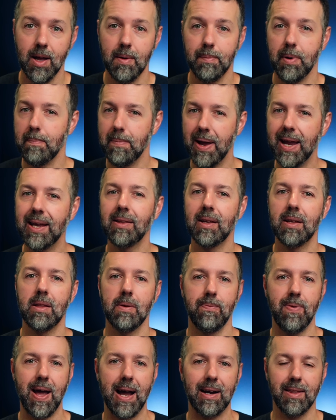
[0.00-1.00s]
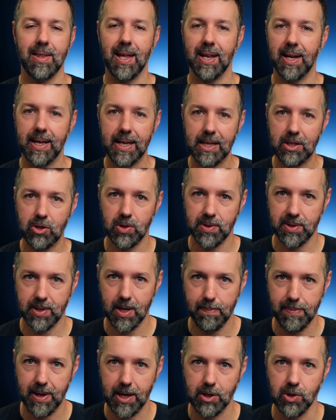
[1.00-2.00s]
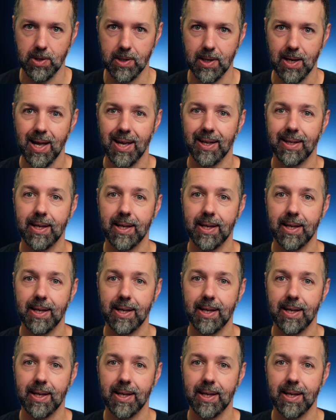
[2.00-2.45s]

but mainly the fact that each subagent